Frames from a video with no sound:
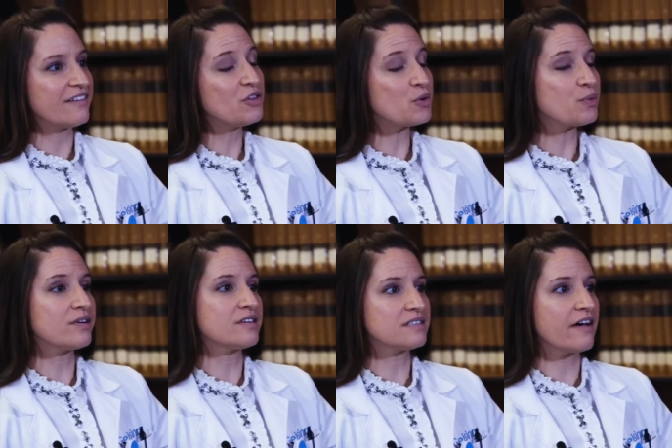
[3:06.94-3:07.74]
If you or
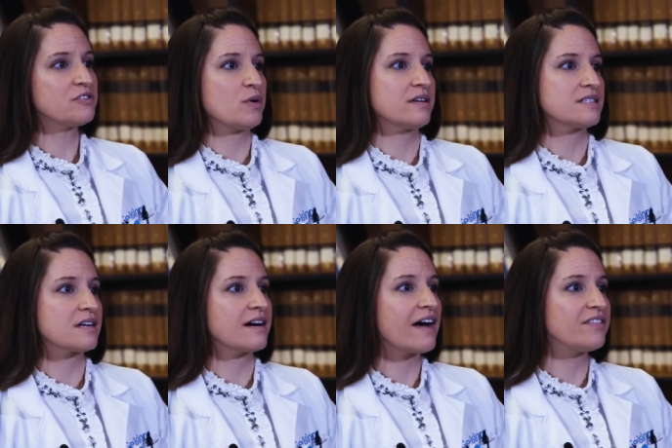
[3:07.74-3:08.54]
your loved ones
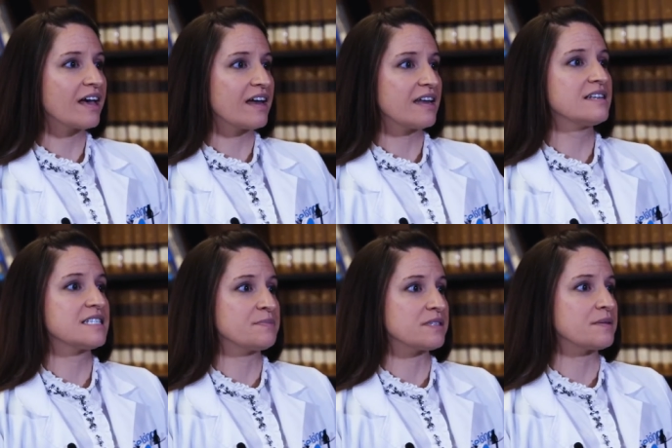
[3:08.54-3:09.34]
are having any
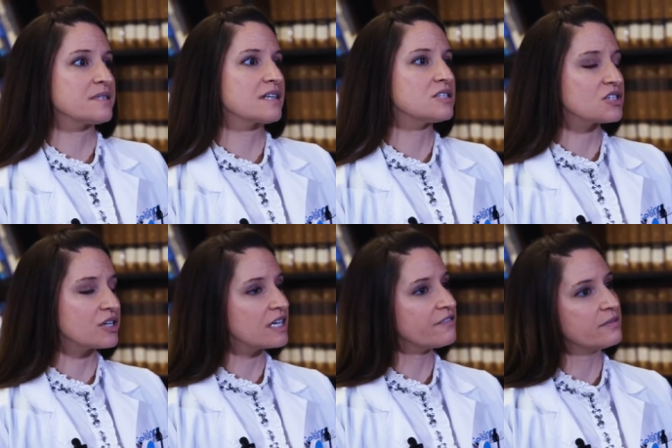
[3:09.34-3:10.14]
symptoms
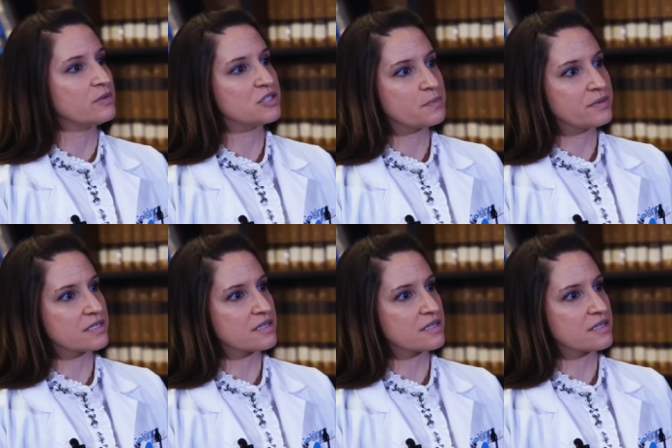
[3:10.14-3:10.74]
concerning for multiple